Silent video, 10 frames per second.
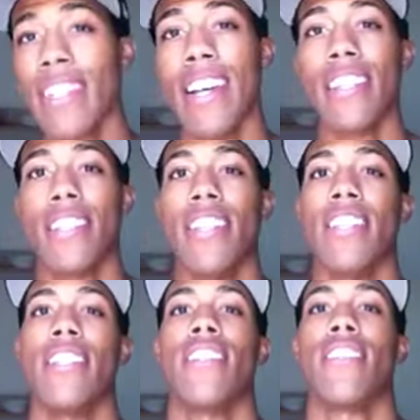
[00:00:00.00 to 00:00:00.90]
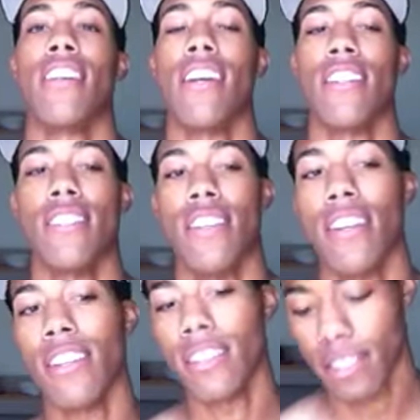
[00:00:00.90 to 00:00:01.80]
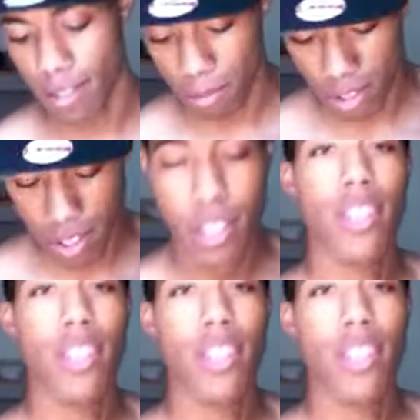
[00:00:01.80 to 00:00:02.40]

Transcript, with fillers: that's it. That's all I gotta say. I mean,